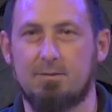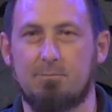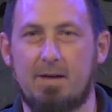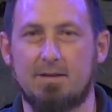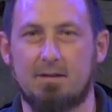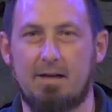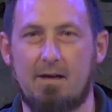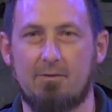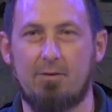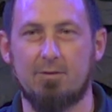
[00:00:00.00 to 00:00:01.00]
based on
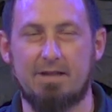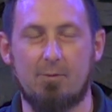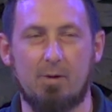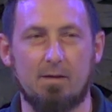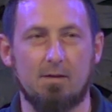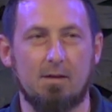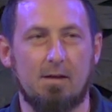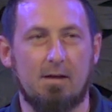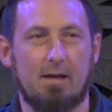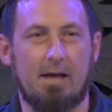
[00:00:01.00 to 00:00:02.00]
how Thursday went.
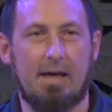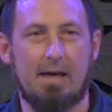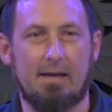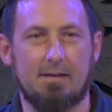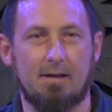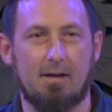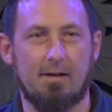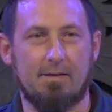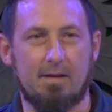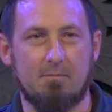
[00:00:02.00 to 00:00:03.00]
And, uh,
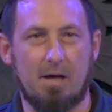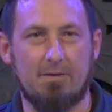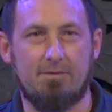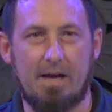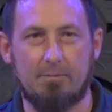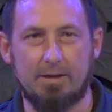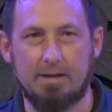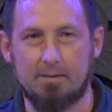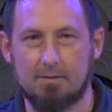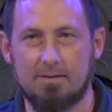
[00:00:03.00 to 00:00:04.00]
and then my
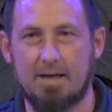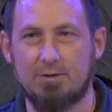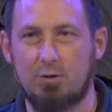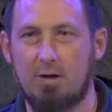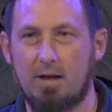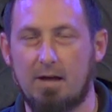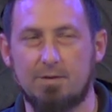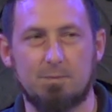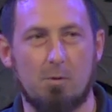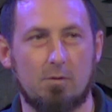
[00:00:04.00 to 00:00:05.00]
family, yesterday I
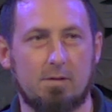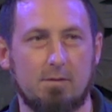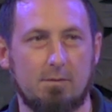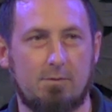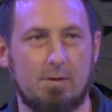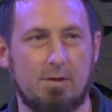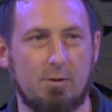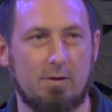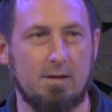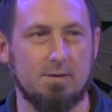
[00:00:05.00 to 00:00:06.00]
smoked three
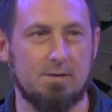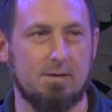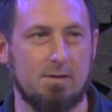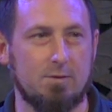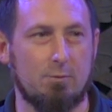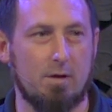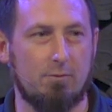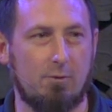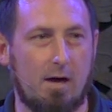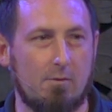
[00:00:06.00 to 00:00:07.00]
turkeys in
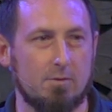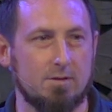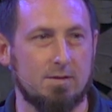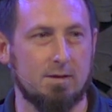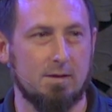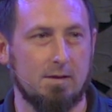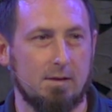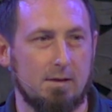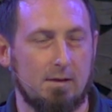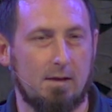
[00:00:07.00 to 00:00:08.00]
24 hours.
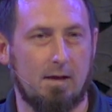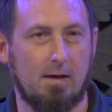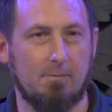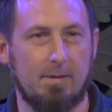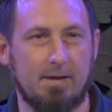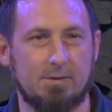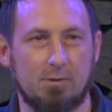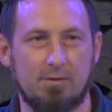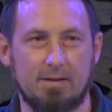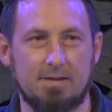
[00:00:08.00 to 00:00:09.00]
Um, and
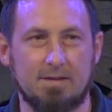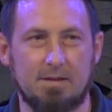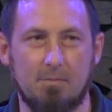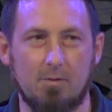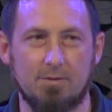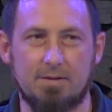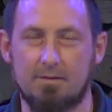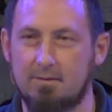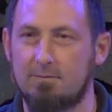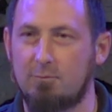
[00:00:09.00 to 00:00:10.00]
so this is the most
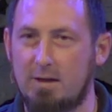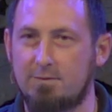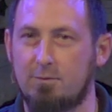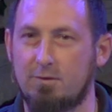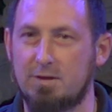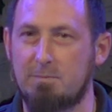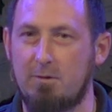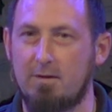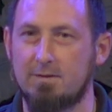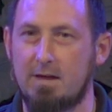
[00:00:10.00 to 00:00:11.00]
restful
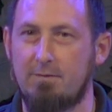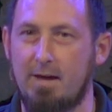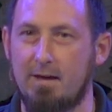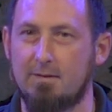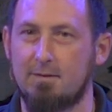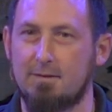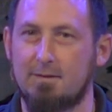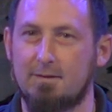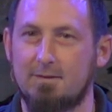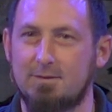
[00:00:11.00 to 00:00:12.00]
experience I've had.
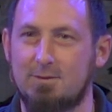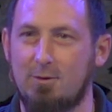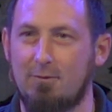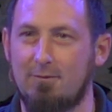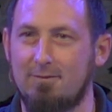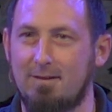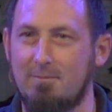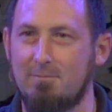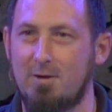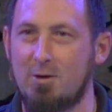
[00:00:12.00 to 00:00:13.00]
So
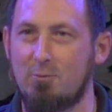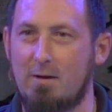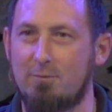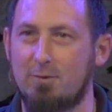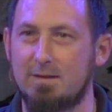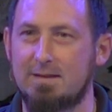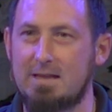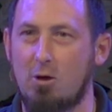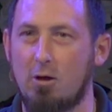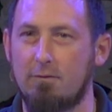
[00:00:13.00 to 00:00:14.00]
I'm very grateful to
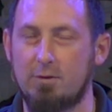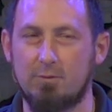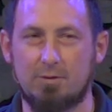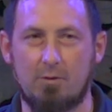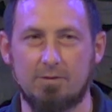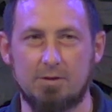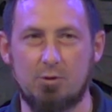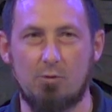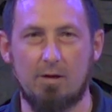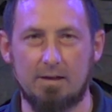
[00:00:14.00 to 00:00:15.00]
see all of you. It's always a
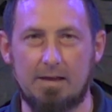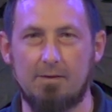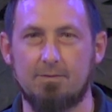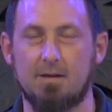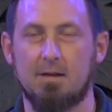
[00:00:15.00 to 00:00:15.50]
joy and a gift